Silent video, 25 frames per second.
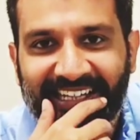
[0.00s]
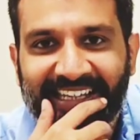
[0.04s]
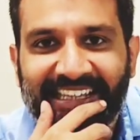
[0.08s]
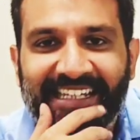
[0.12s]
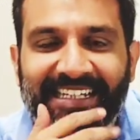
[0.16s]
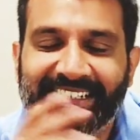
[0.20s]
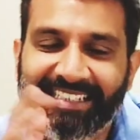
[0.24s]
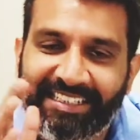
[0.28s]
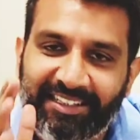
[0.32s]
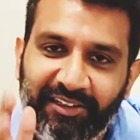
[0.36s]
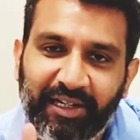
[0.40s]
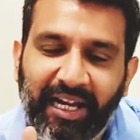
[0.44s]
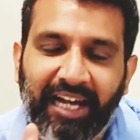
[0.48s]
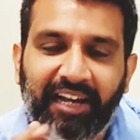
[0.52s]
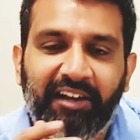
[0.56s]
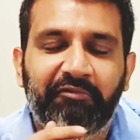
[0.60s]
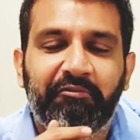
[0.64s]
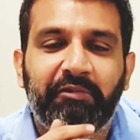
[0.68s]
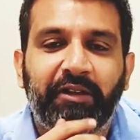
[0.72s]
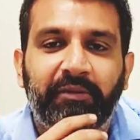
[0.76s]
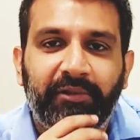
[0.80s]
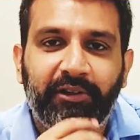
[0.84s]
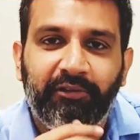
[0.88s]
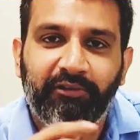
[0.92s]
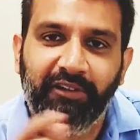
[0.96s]
These are the kind
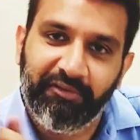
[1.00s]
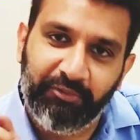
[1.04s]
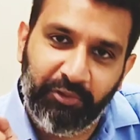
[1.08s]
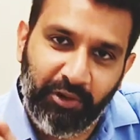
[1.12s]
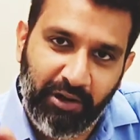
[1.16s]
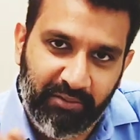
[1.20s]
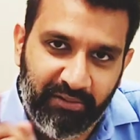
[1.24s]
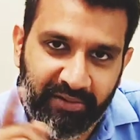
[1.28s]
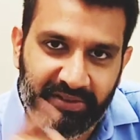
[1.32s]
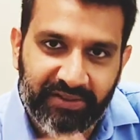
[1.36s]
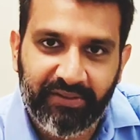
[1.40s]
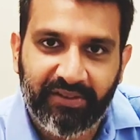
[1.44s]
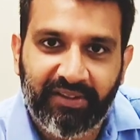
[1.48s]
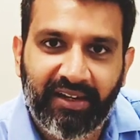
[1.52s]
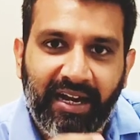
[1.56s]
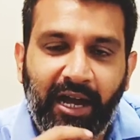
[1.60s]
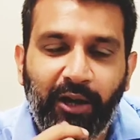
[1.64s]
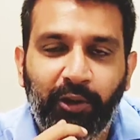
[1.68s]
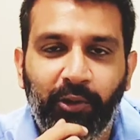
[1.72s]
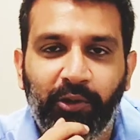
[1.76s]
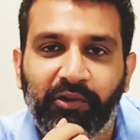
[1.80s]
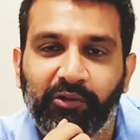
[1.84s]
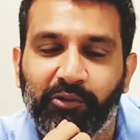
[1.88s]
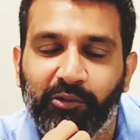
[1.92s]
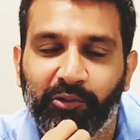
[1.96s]
of people who have problems with
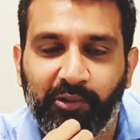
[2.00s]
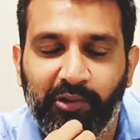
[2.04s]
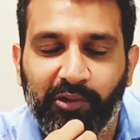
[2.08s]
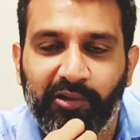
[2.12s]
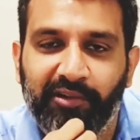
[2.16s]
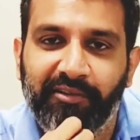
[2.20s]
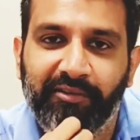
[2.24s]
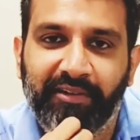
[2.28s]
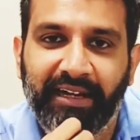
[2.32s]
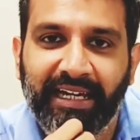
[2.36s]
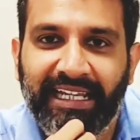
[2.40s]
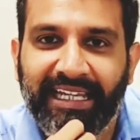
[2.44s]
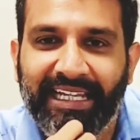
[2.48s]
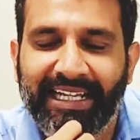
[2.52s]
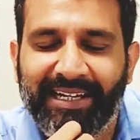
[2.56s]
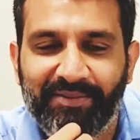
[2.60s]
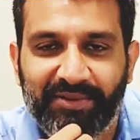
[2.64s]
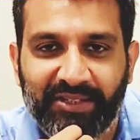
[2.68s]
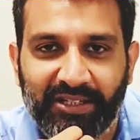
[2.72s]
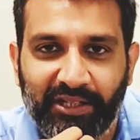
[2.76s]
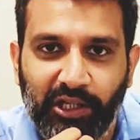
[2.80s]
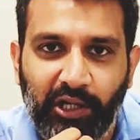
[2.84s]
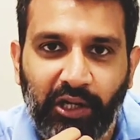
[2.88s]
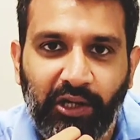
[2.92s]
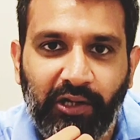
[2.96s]
Rahu when he
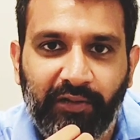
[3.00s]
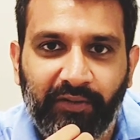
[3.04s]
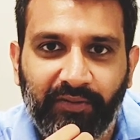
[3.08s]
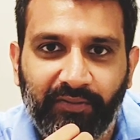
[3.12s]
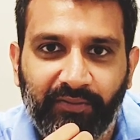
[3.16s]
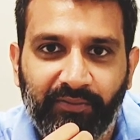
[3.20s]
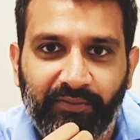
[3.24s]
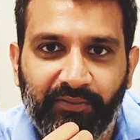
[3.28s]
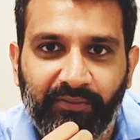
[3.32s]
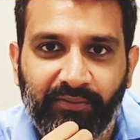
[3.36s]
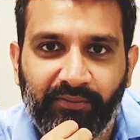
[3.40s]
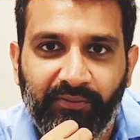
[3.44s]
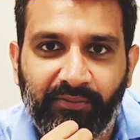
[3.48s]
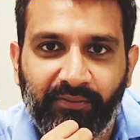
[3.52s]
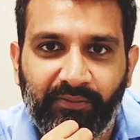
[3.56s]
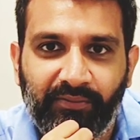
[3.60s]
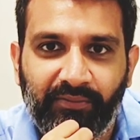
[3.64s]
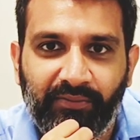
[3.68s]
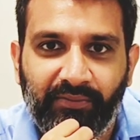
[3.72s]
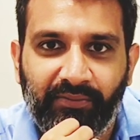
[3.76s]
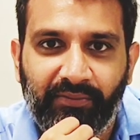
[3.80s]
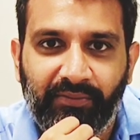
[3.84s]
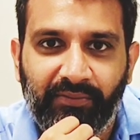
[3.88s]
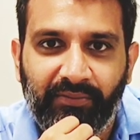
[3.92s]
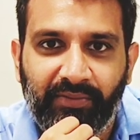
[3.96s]
comes along.
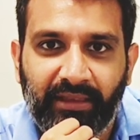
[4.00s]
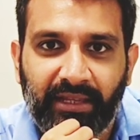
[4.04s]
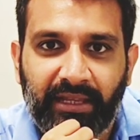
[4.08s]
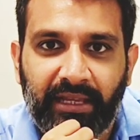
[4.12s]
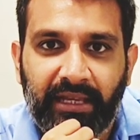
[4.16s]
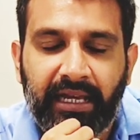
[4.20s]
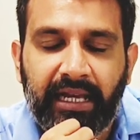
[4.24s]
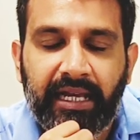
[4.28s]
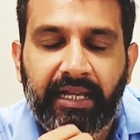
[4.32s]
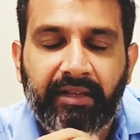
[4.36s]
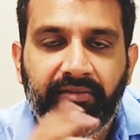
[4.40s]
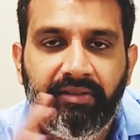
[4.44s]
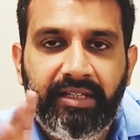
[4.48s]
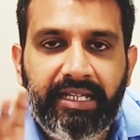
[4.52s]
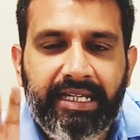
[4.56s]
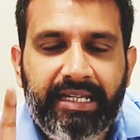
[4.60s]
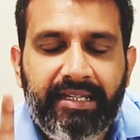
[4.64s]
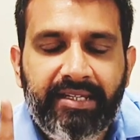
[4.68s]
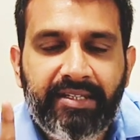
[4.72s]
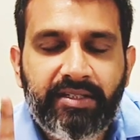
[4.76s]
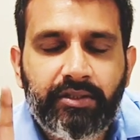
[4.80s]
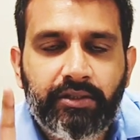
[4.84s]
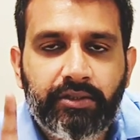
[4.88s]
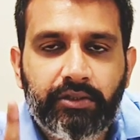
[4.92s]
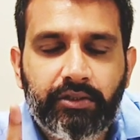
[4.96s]

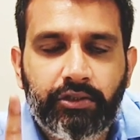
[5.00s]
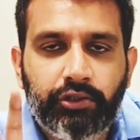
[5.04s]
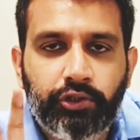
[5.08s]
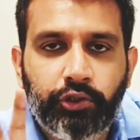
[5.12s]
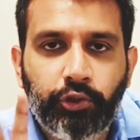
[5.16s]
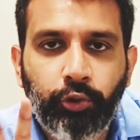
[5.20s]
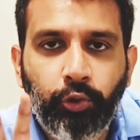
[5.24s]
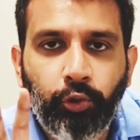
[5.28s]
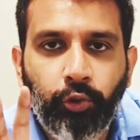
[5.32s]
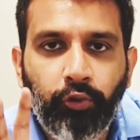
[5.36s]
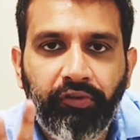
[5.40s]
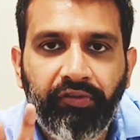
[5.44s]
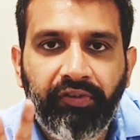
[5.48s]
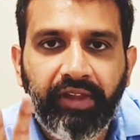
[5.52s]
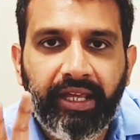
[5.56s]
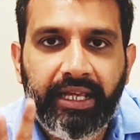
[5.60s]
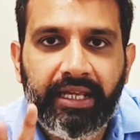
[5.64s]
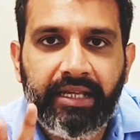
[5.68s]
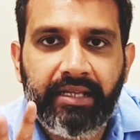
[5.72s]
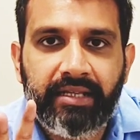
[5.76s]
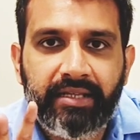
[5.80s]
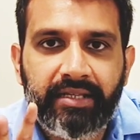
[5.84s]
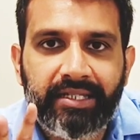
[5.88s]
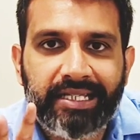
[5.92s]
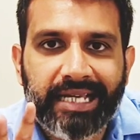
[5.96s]
These two
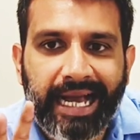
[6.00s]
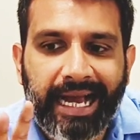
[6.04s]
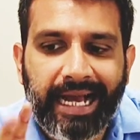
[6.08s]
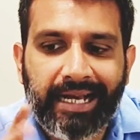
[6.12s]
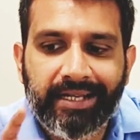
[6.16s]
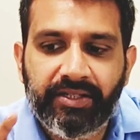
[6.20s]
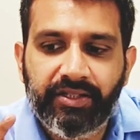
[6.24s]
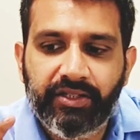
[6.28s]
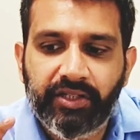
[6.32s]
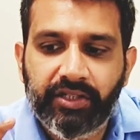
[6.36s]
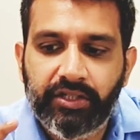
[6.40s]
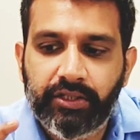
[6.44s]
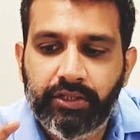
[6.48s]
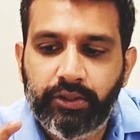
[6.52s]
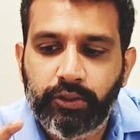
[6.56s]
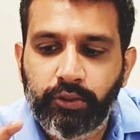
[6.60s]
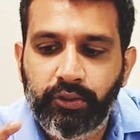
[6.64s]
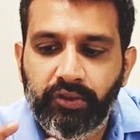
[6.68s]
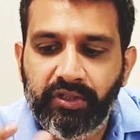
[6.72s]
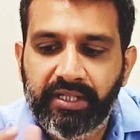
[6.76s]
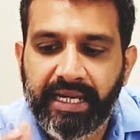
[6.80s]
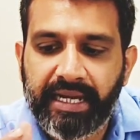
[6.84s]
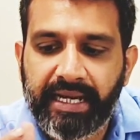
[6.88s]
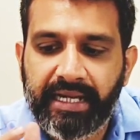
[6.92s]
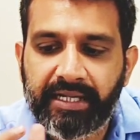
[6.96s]
things are just
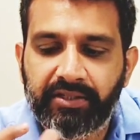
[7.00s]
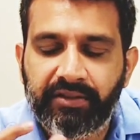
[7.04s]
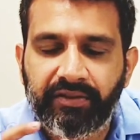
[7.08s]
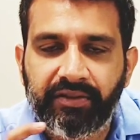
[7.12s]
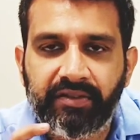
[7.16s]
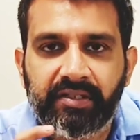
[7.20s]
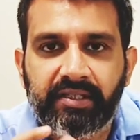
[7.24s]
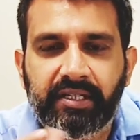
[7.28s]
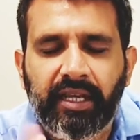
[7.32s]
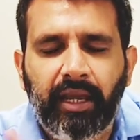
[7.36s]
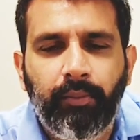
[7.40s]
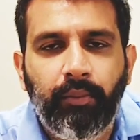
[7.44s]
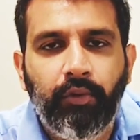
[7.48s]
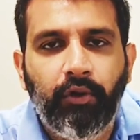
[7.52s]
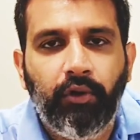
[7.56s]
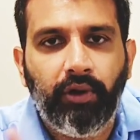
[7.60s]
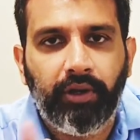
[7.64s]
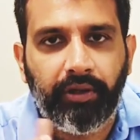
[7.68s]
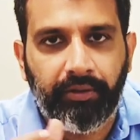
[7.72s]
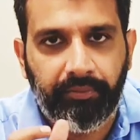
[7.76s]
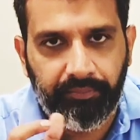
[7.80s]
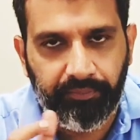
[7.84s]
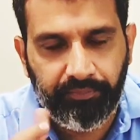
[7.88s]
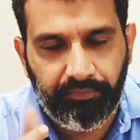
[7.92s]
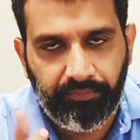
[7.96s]
two sides of the same
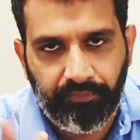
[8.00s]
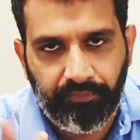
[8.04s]
coin.